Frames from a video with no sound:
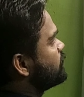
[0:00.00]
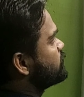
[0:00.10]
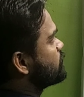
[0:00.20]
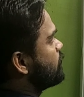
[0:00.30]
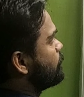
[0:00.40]

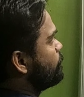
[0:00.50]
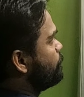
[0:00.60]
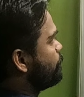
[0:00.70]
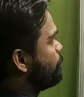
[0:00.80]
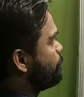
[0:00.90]
is
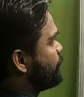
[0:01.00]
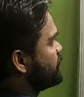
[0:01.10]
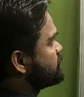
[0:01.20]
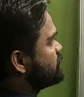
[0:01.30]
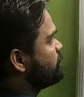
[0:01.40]

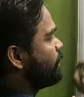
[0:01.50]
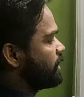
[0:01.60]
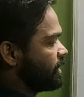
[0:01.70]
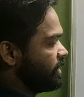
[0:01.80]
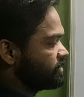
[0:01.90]
BC
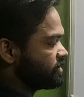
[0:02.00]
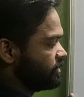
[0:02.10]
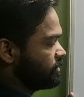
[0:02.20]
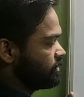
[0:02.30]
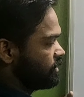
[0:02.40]
by AC,
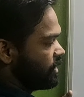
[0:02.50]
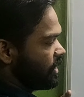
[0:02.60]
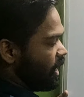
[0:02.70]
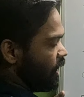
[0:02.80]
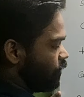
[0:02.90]

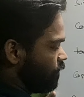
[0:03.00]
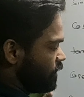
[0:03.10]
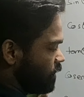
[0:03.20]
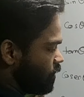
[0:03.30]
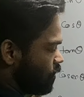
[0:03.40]
and over
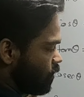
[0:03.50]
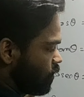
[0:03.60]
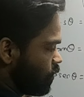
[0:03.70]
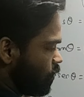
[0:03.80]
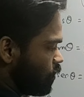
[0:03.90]
here,
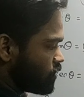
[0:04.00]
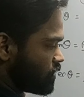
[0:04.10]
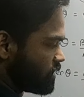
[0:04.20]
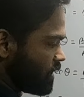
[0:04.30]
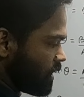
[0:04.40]

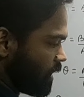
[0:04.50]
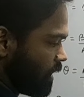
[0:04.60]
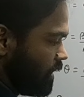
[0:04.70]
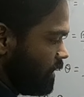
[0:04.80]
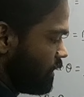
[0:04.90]
cosec
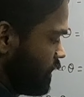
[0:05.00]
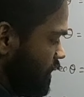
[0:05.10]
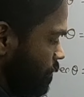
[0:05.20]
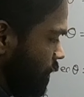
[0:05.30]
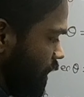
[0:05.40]

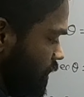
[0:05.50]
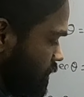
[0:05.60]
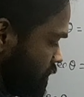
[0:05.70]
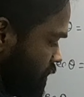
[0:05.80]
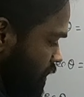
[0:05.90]
90
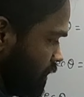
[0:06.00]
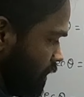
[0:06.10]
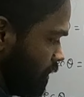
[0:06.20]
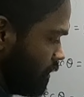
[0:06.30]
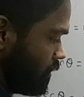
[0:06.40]
minus
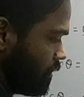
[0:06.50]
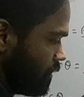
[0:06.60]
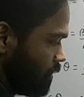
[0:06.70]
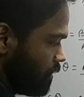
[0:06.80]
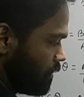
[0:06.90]
theta
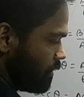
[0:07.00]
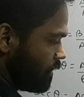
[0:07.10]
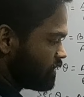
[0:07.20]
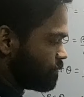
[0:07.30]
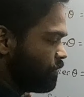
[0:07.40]

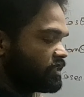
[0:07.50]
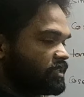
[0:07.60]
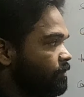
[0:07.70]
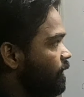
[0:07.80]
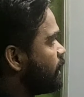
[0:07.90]
is
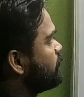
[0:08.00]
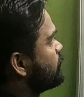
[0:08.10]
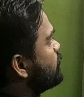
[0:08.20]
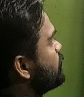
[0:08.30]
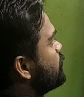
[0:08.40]
BC by
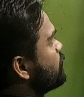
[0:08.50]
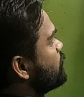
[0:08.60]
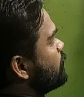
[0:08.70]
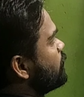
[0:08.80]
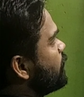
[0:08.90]

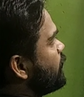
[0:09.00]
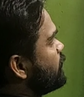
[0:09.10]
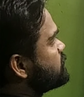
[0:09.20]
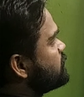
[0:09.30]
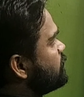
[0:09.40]

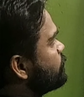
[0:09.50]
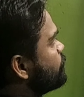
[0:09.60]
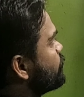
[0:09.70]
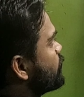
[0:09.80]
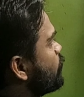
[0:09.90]
AC,
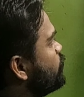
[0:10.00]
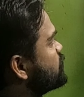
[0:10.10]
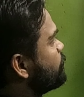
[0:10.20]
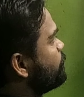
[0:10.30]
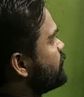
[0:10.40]

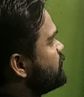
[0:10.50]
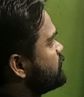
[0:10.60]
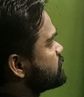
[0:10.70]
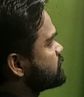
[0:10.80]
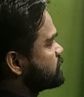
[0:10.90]
which
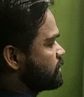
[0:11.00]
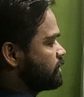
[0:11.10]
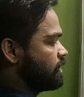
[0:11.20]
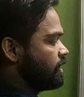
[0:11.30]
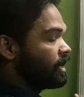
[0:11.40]
means
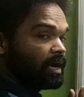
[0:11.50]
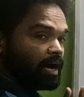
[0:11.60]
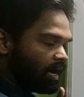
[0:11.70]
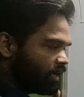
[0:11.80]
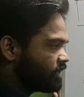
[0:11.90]

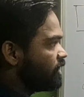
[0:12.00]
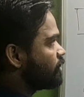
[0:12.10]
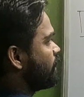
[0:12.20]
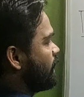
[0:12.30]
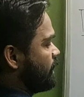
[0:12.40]
I
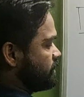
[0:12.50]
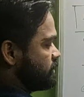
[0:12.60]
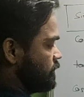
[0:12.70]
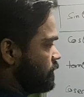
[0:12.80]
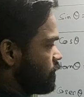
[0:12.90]
can
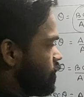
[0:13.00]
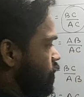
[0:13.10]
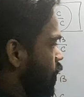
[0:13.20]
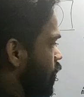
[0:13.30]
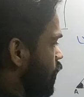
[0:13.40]
write
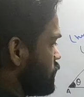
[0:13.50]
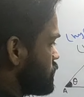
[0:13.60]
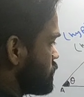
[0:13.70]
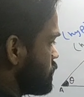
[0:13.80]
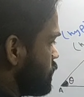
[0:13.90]

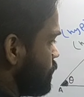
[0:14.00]
cos